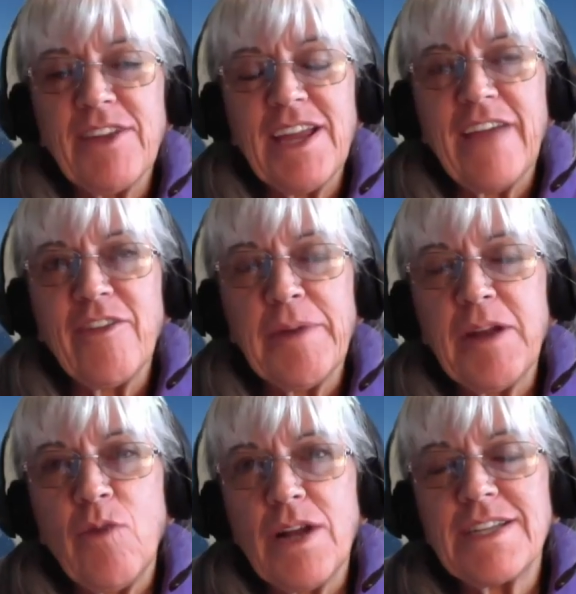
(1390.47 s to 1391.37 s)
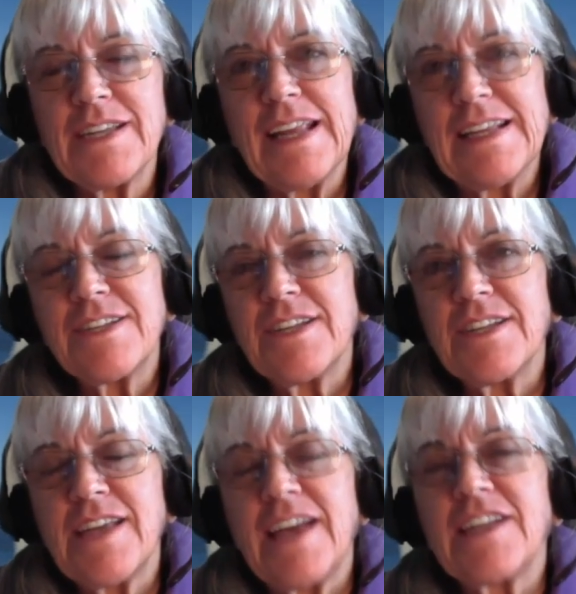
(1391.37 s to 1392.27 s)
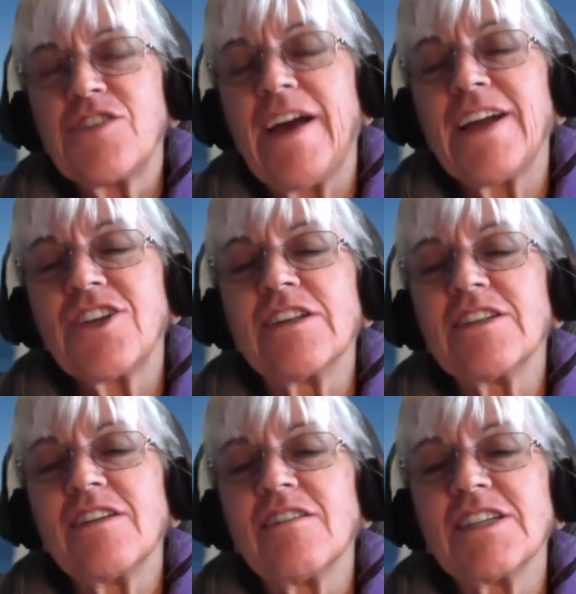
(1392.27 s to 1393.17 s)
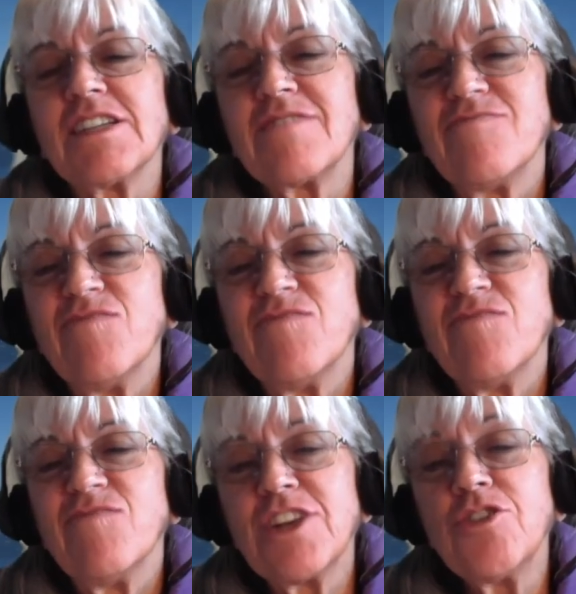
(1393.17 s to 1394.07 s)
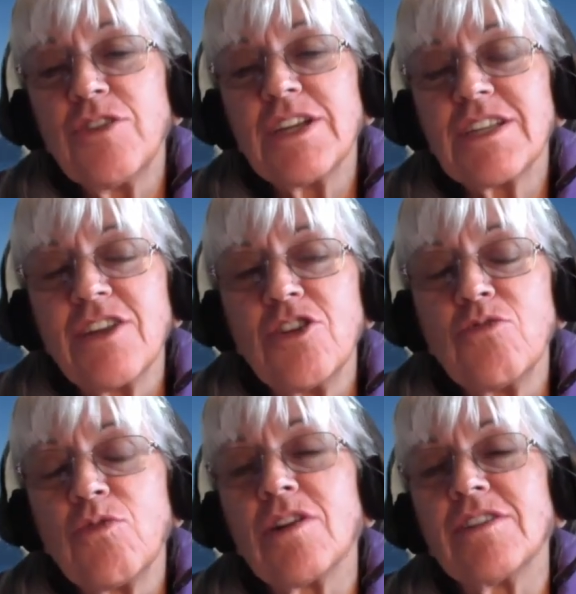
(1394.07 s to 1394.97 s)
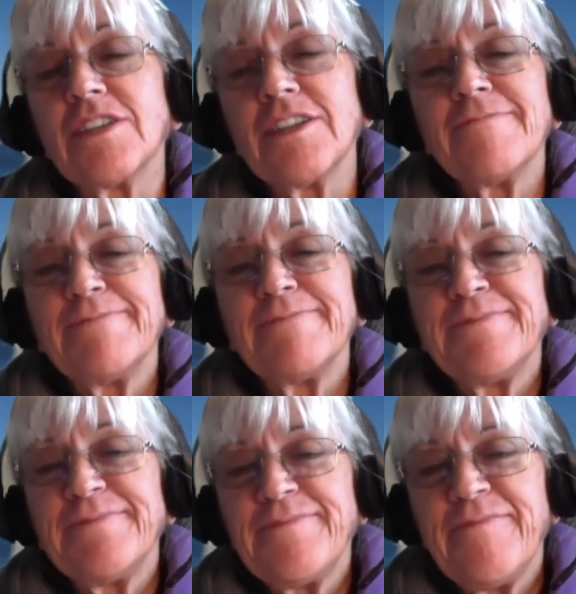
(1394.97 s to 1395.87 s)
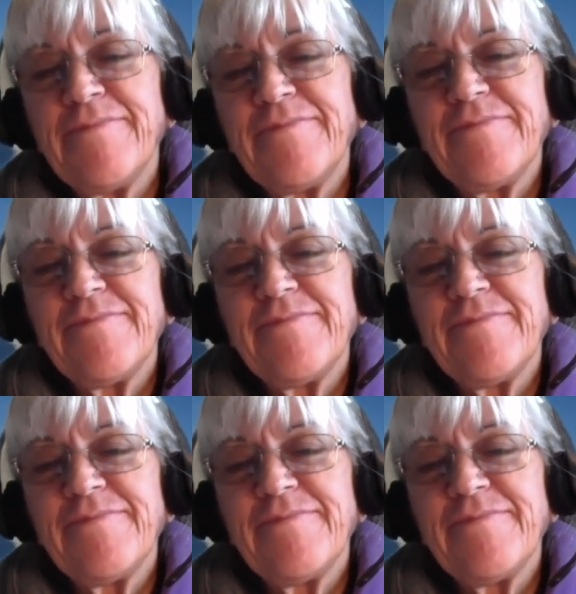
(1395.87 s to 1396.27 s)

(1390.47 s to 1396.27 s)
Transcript: everybody wants instant satisfaction. So it's, it's a new, it's a new world. Yeah.